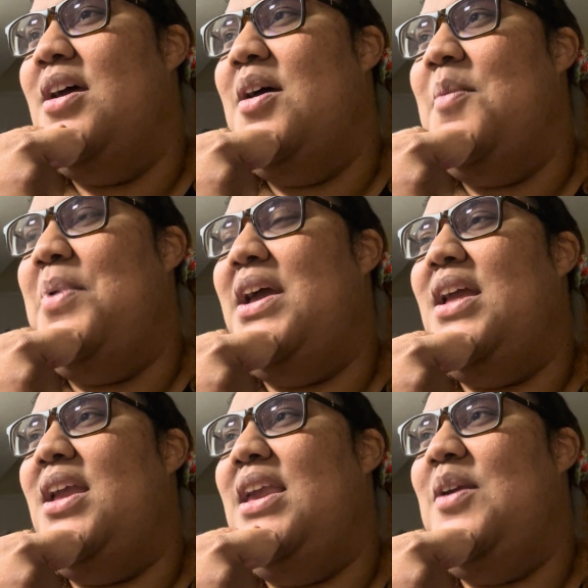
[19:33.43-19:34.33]
but
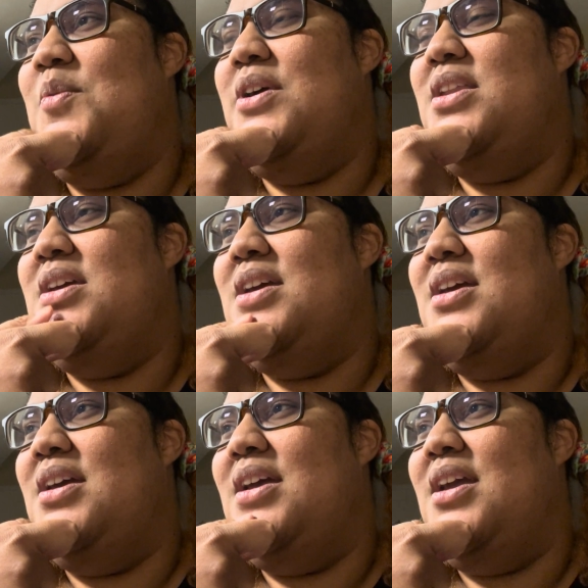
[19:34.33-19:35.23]
like
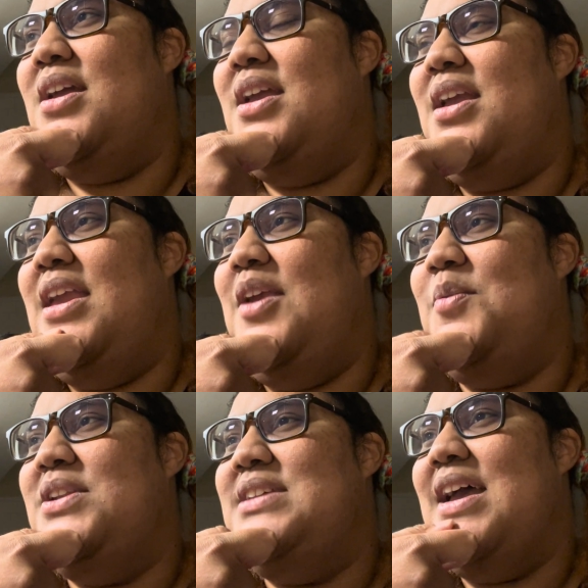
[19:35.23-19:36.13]
he
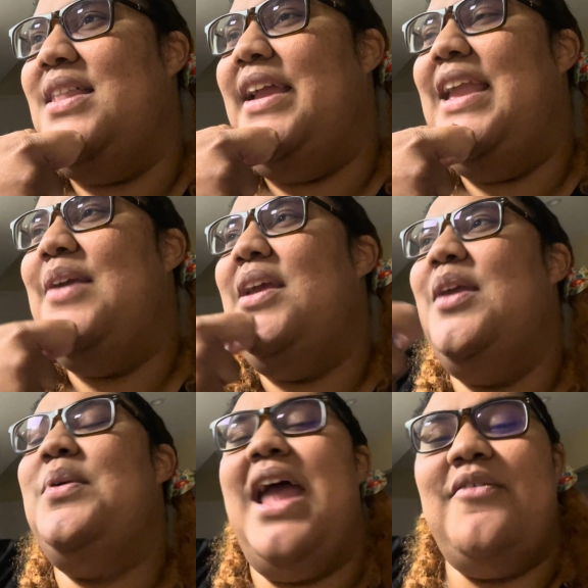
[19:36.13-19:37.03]
would
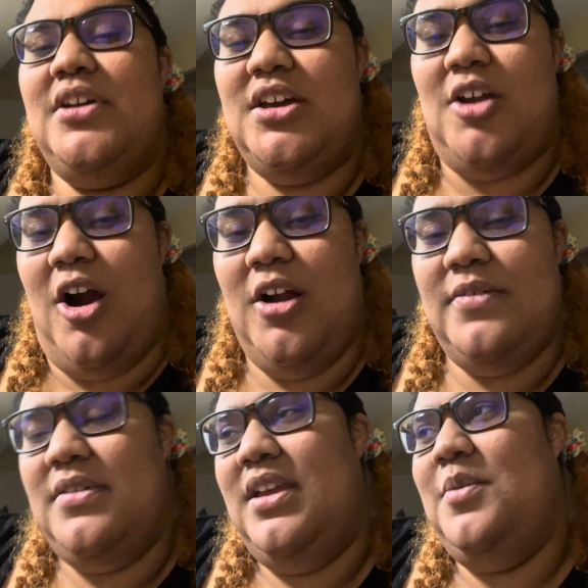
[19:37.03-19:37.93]
have a good
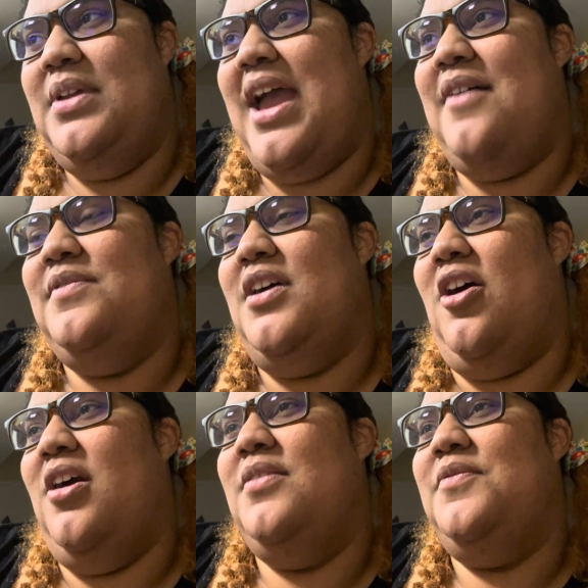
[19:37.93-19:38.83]
heart. He would have the
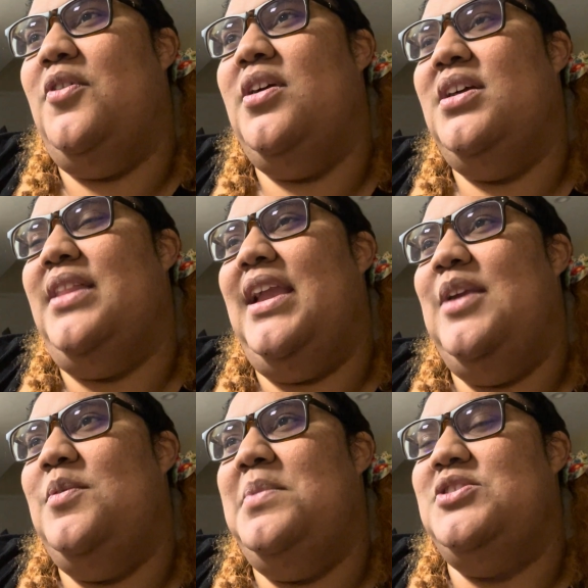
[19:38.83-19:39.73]
heart for it. Like he
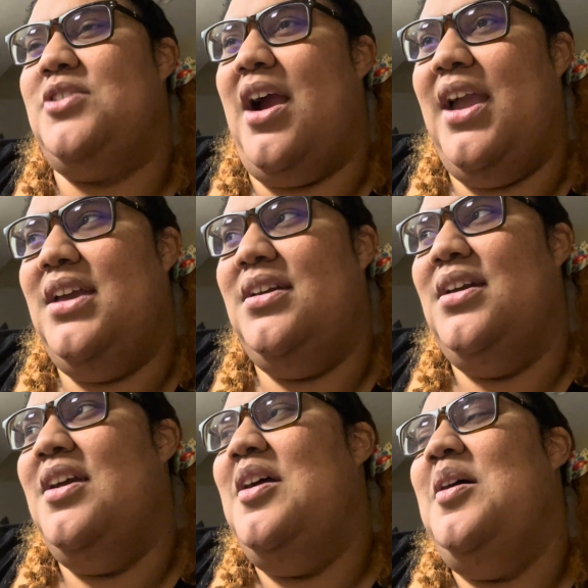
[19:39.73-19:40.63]
would be trying,
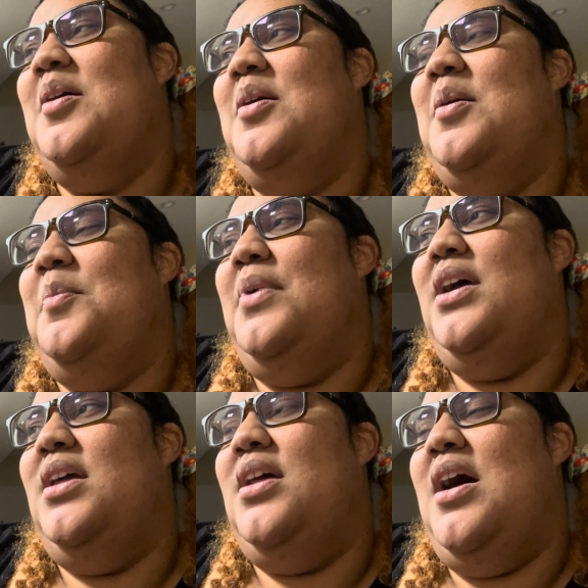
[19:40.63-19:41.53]

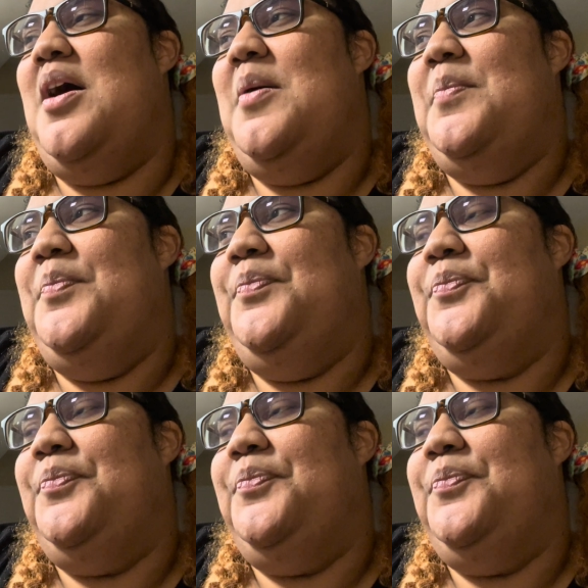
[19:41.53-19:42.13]
but I